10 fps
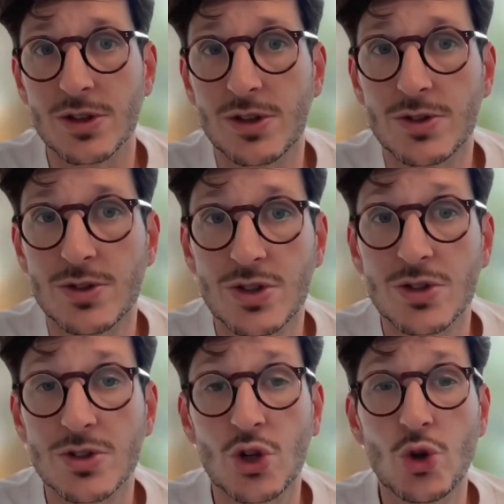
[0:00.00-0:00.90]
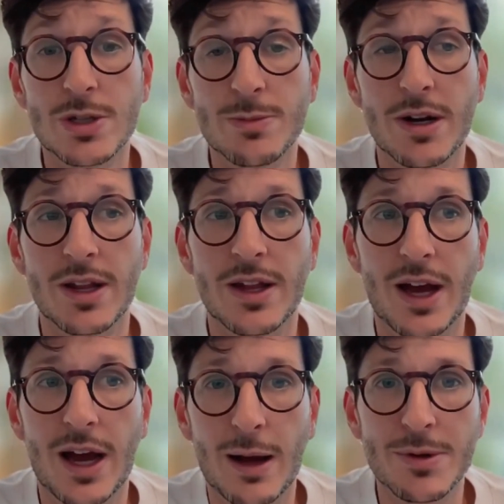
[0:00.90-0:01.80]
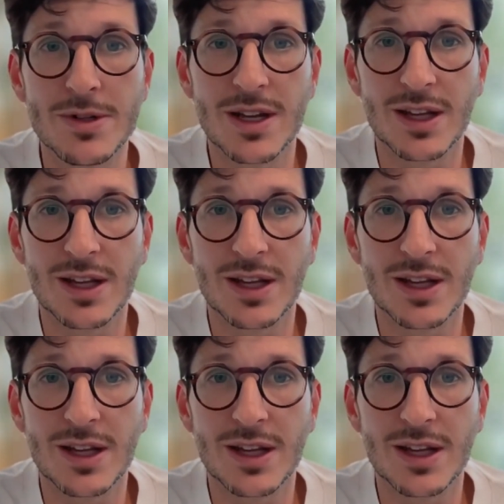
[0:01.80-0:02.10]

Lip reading: So there's a huge amount of that happens.